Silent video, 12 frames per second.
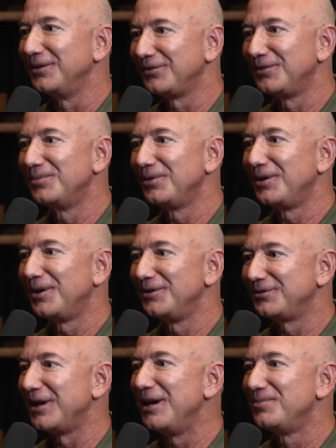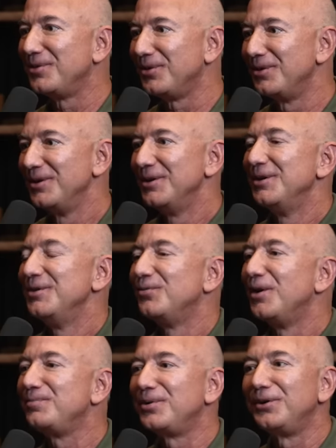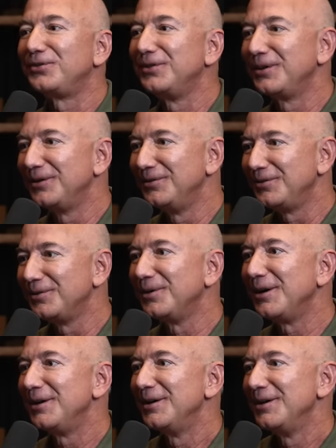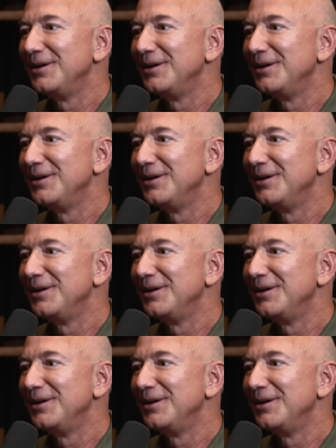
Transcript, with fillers: assemble it on a table. One person can do it.